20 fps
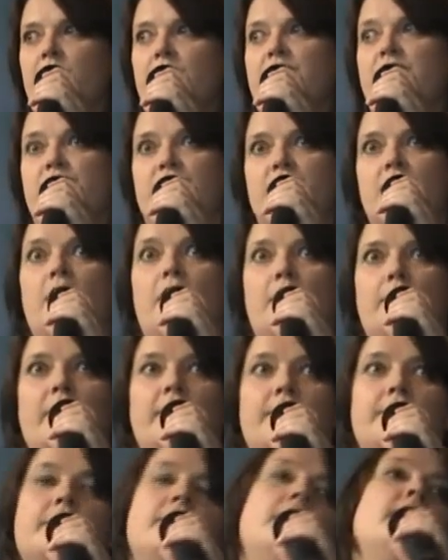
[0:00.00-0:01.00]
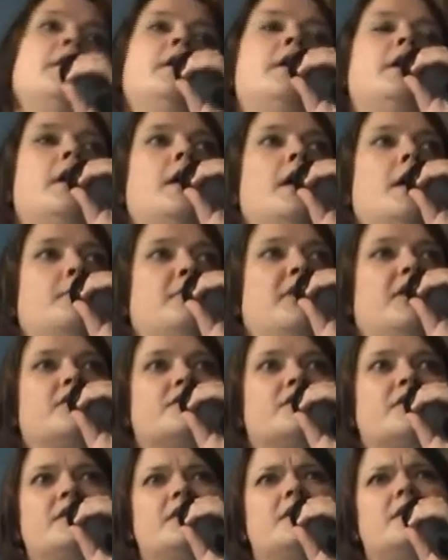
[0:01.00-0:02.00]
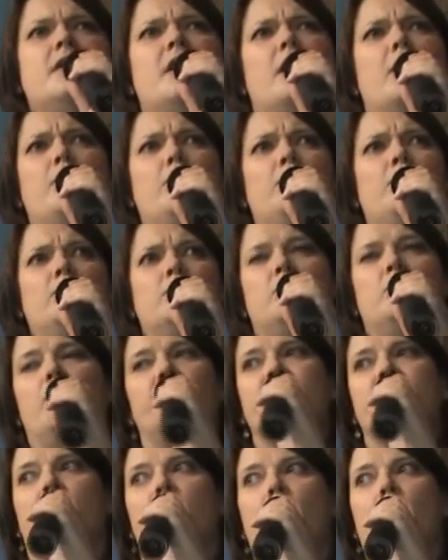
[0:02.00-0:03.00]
to start with because I didn't know what I